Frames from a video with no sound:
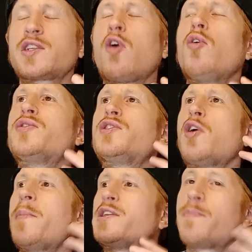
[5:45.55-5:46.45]
hold
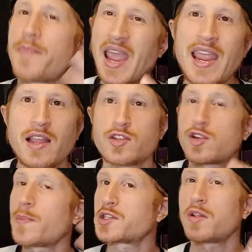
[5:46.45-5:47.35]
so much pain,
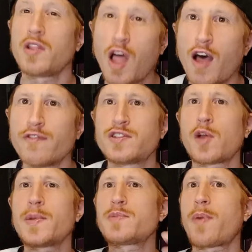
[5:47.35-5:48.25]
so much love,
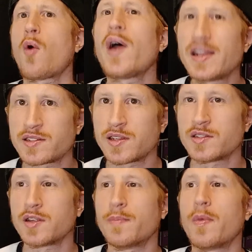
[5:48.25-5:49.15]
so much
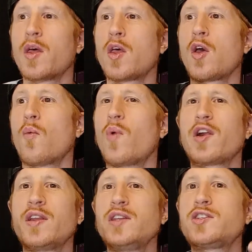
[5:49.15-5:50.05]
poeticism,
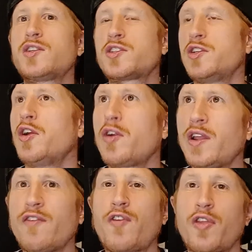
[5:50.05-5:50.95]
where he is just
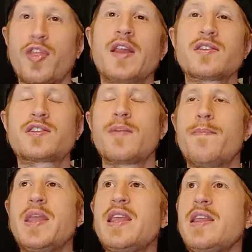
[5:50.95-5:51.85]
yearning for things to
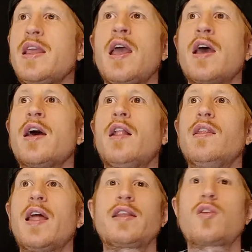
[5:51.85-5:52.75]
be
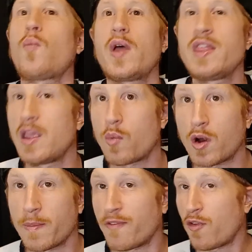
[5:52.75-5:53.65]
like the way they
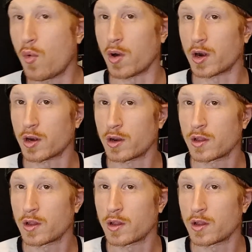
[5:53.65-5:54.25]
were before.